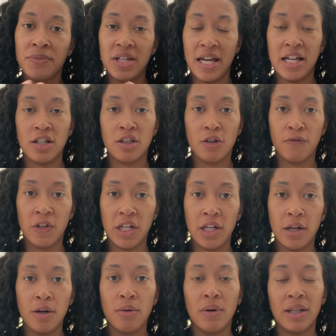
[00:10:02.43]
to edit their
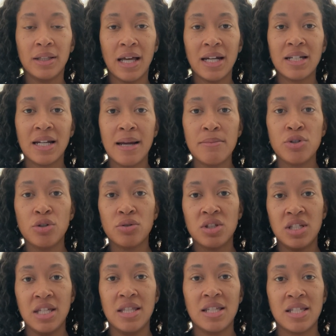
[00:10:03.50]
video, a lot of times you'll
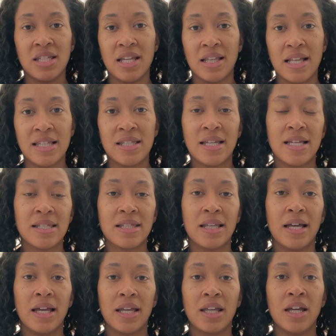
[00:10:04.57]
see this thing that says
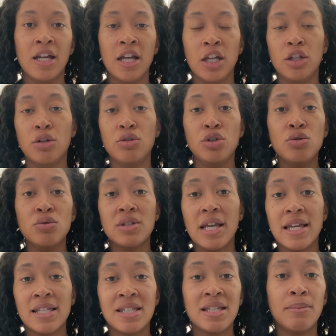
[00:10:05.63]
like, you know, use
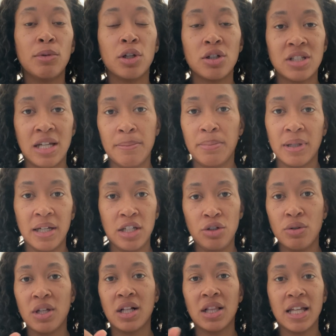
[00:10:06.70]
a similar template and
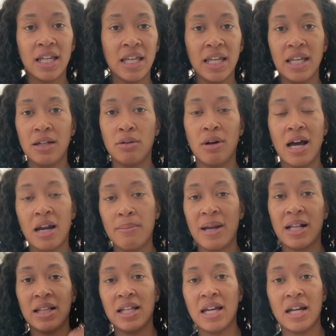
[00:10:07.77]
you can click it, and it'll
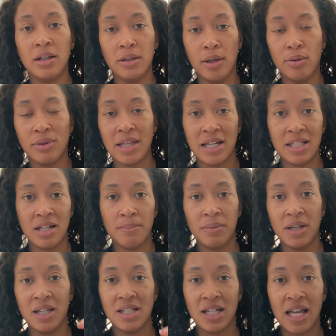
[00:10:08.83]
automatically kind of load that
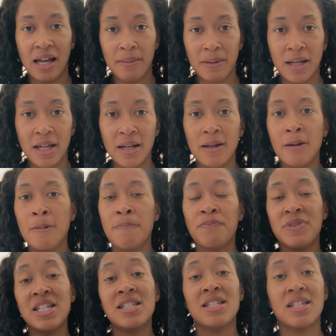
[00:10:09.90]
template into CapCut.
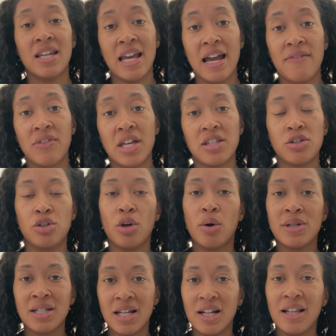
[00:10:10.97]
This doesn't have that. So you're
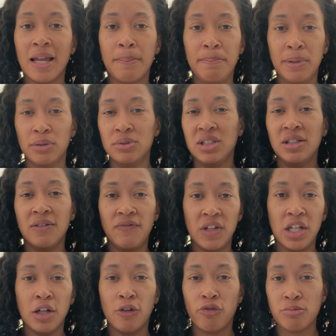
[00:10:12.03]
always kind of like building the video